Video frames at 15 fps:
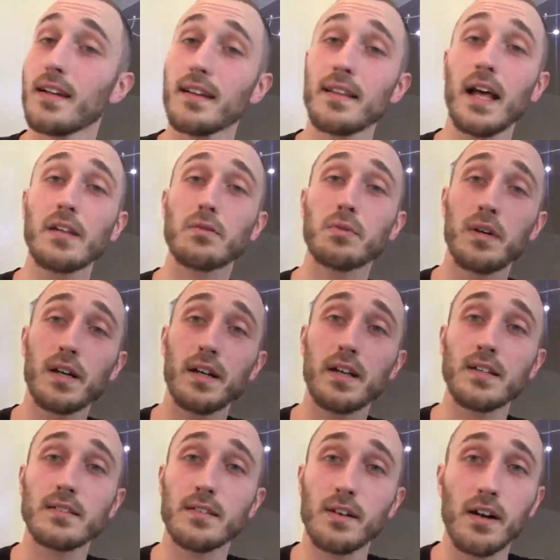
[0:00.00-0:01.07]
that's what it
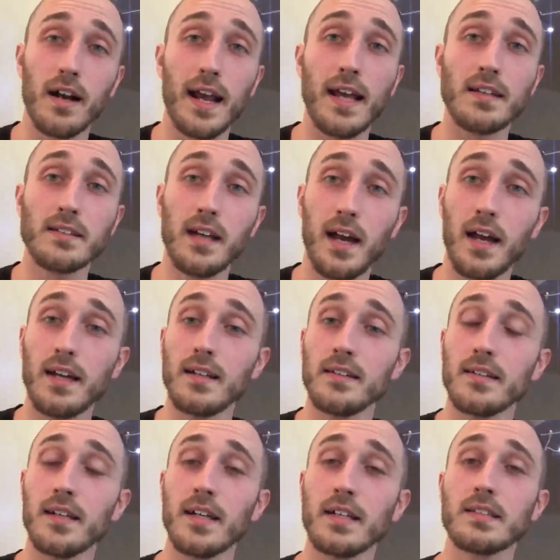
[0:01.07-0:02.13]
is. They're
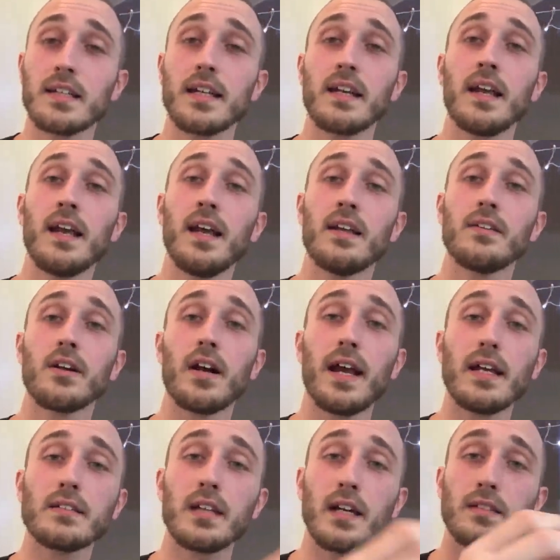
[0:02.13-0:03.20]
anti-nicotine. They're
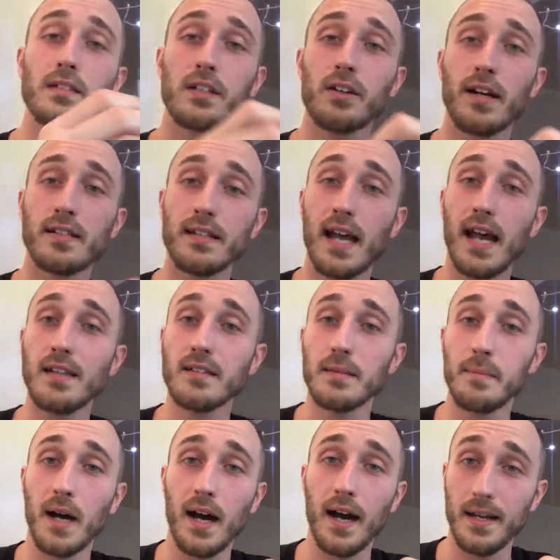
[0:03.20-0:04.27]
anti-cigarettes, as
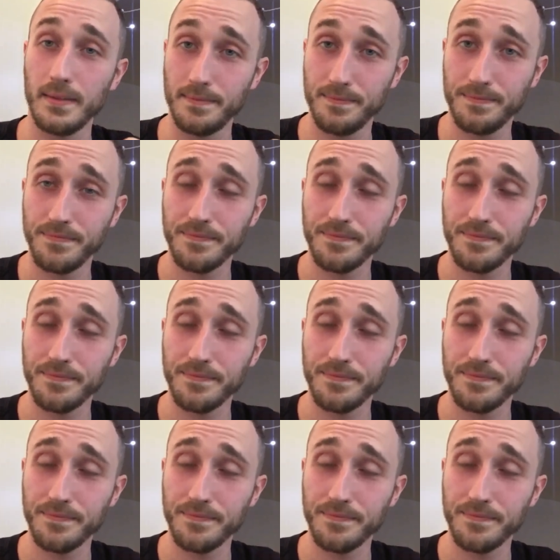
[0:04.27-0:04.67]
am I.